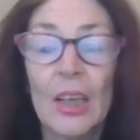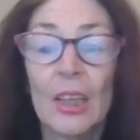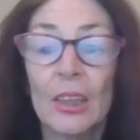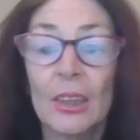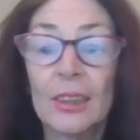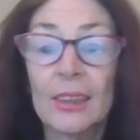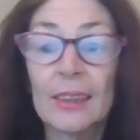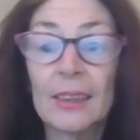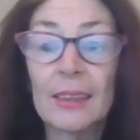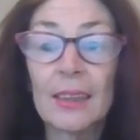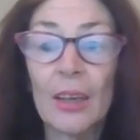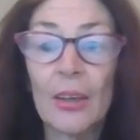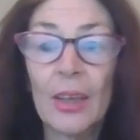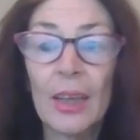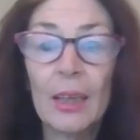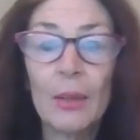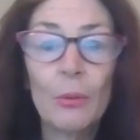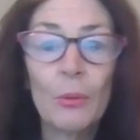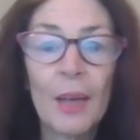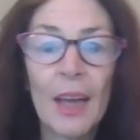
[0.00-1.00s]
So
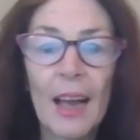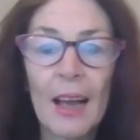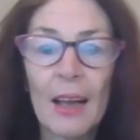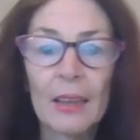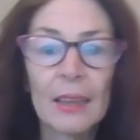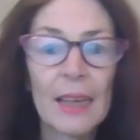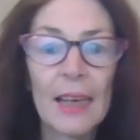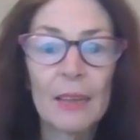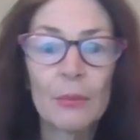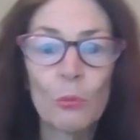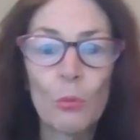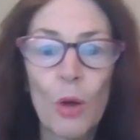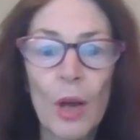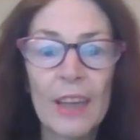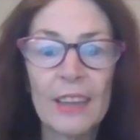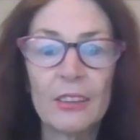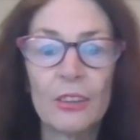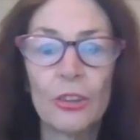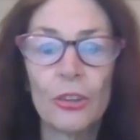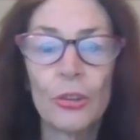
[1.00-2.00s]
here we are, can't
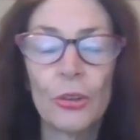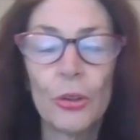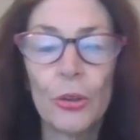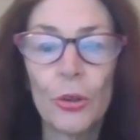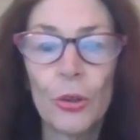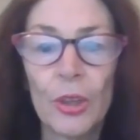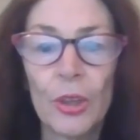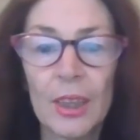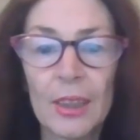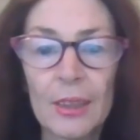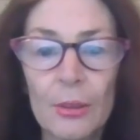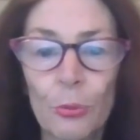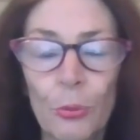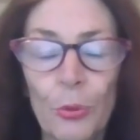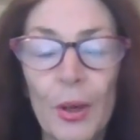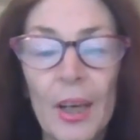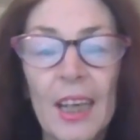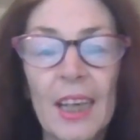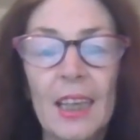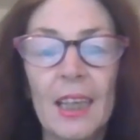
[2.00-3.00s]
wait to do this
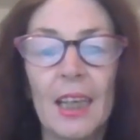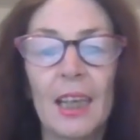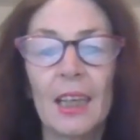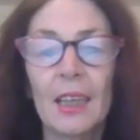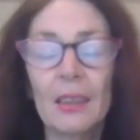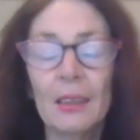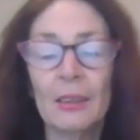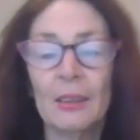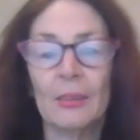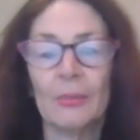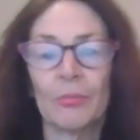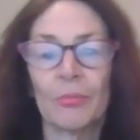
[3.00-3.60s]
reading,